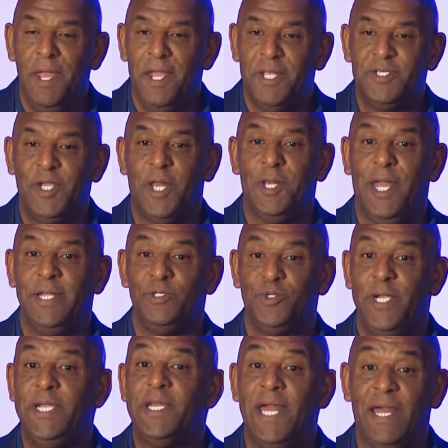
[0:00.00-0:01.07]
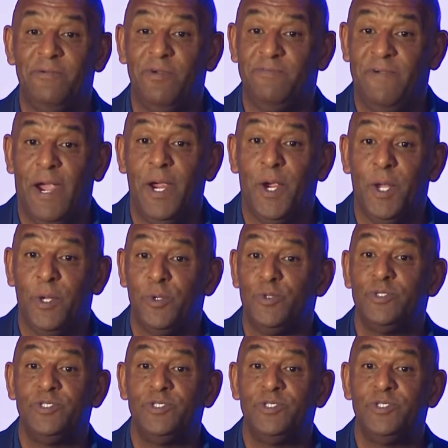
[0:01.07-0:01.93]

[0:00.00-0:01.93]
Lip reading: It's kind of like drinking out of a fire hose.